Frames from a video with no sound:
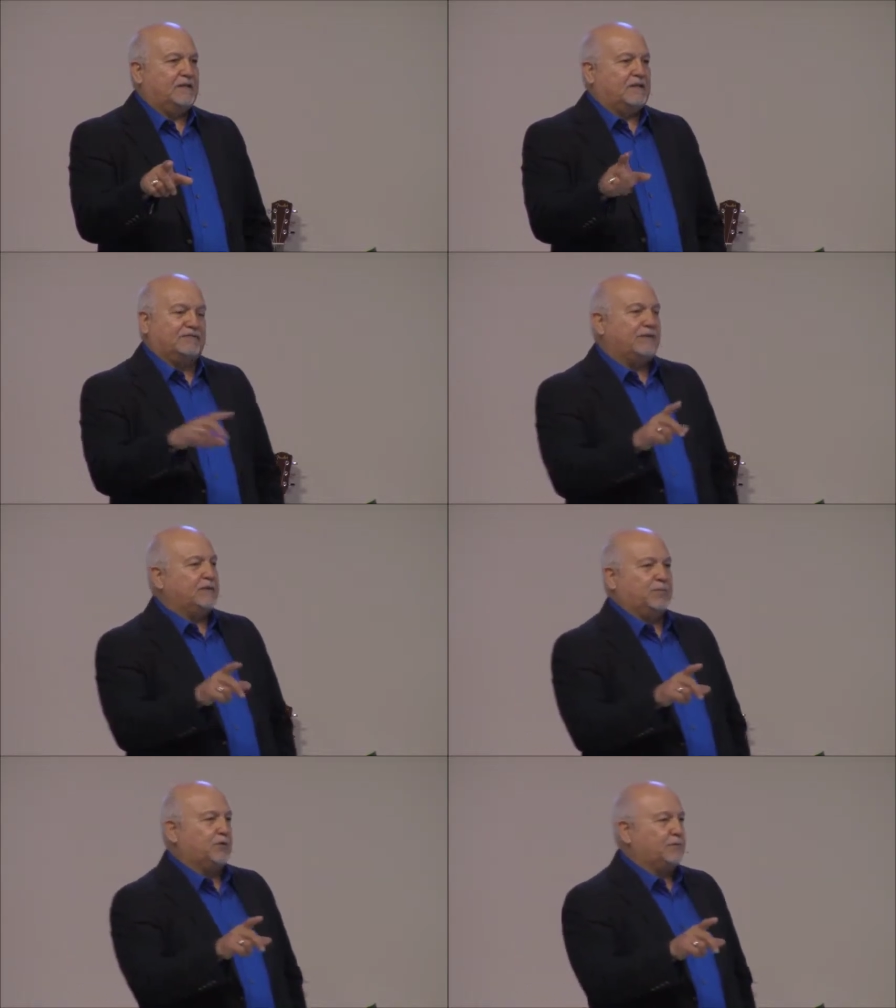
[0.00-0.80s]
That's very
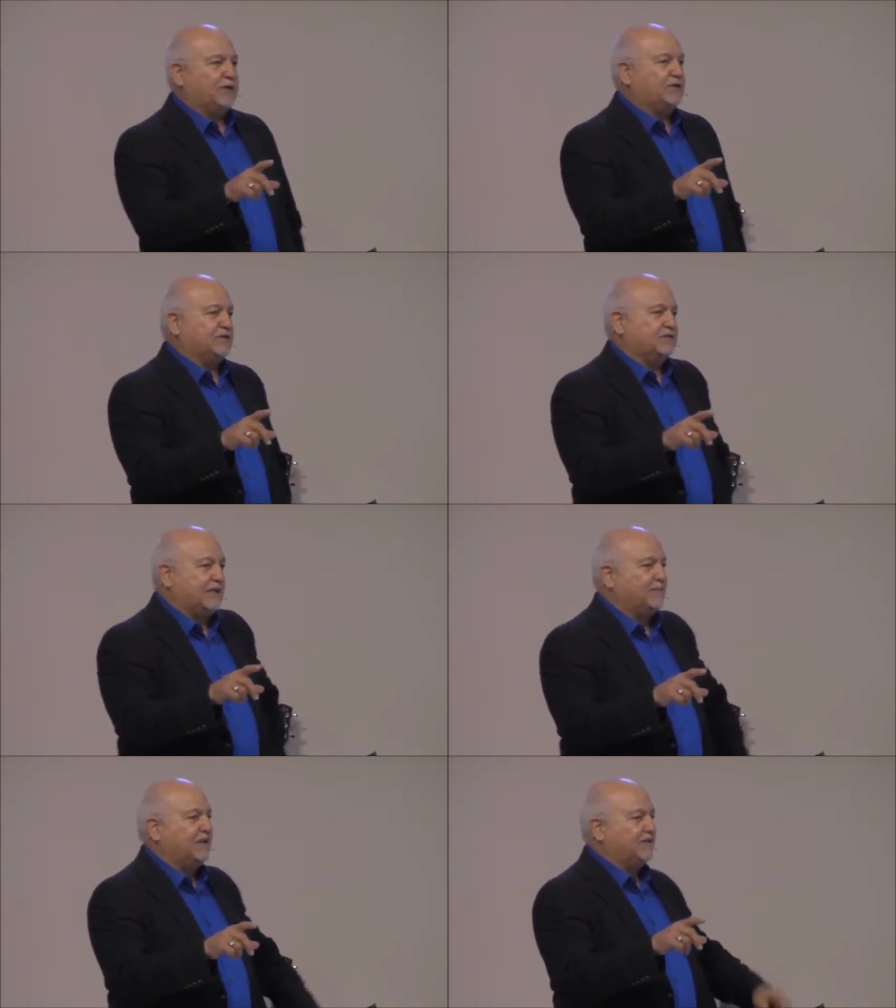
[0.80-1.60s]
important because
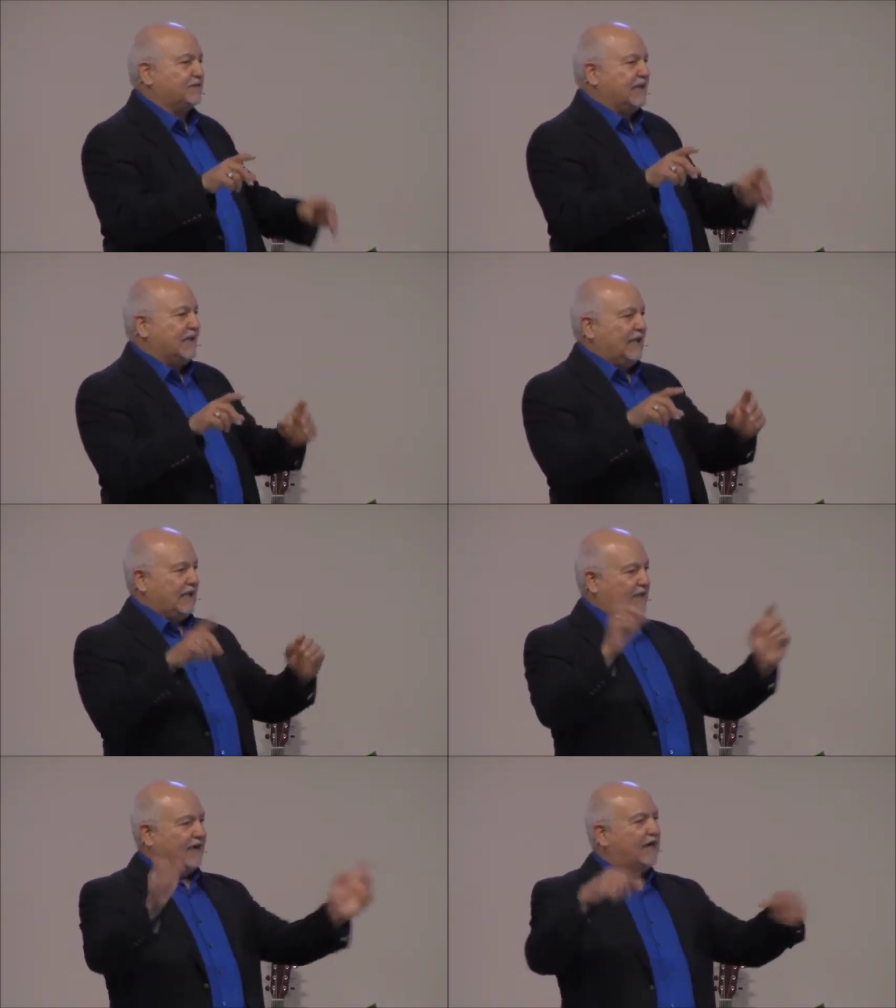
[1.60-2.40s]
that means
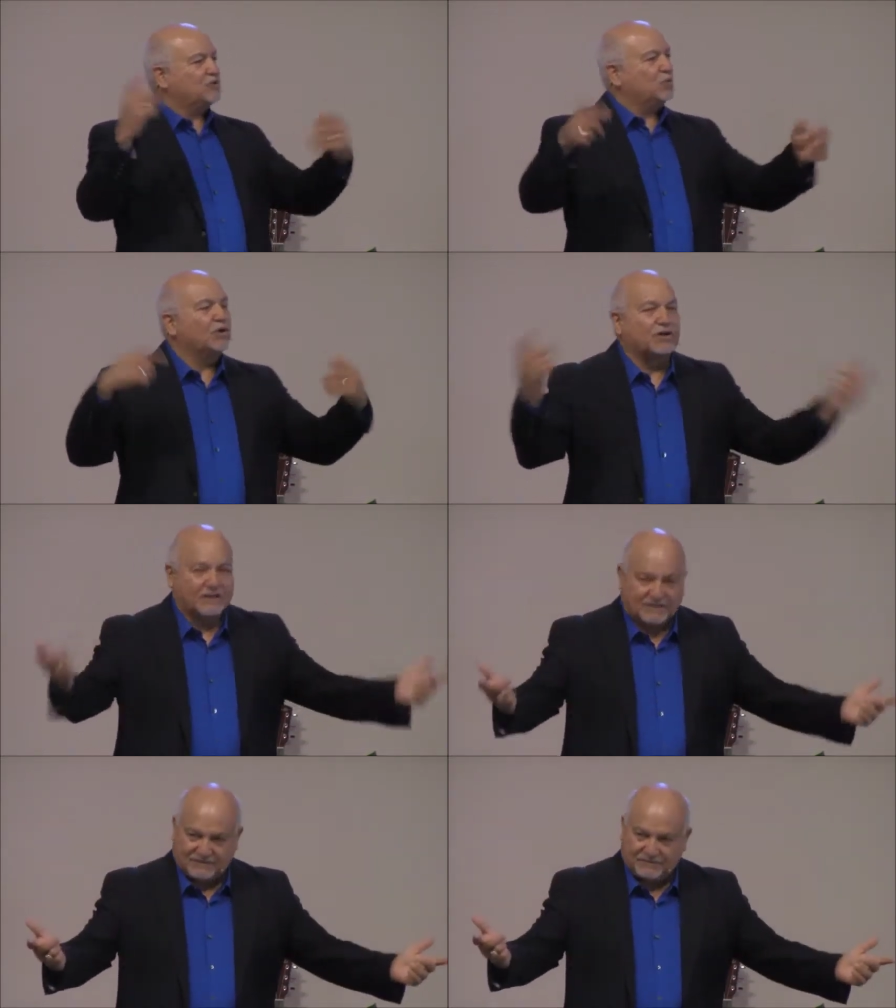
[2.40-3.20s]
in God's work